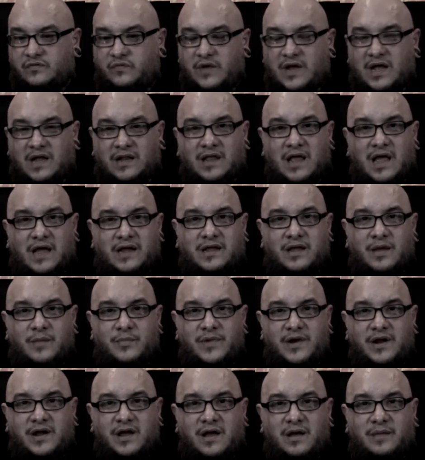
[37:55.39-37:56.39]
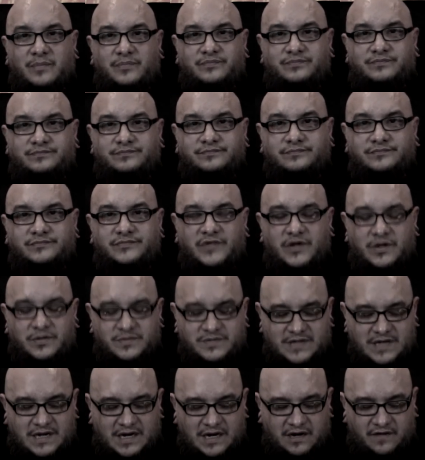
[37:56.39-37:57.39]
got a lot coming up, you know what I'm
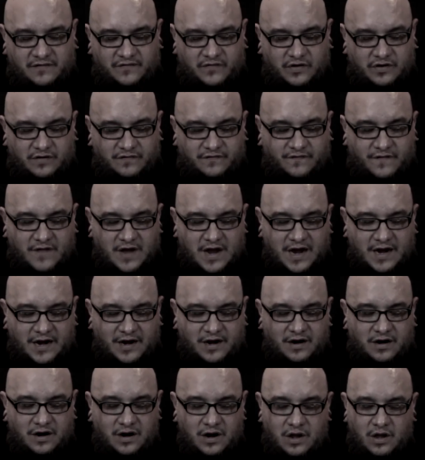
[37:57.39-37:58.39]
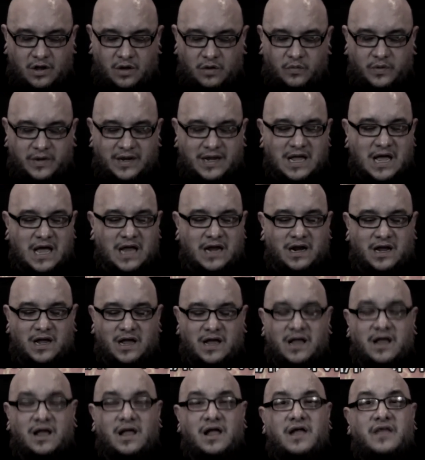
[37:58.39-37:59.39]
saying, Interview Under Fire. We
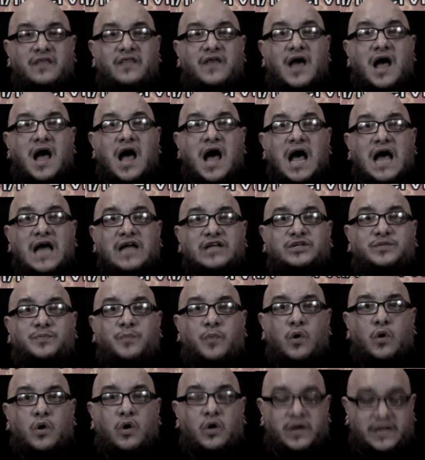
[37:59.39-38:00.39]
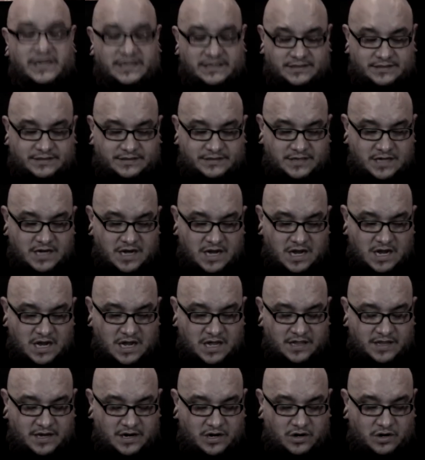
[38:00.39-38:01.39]
got the Hodge Boys.
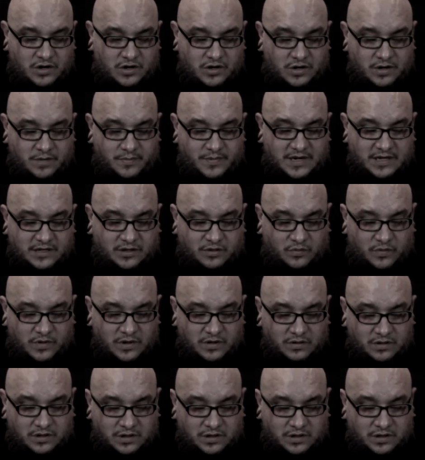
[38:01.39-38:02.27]
They're going to be at the Rail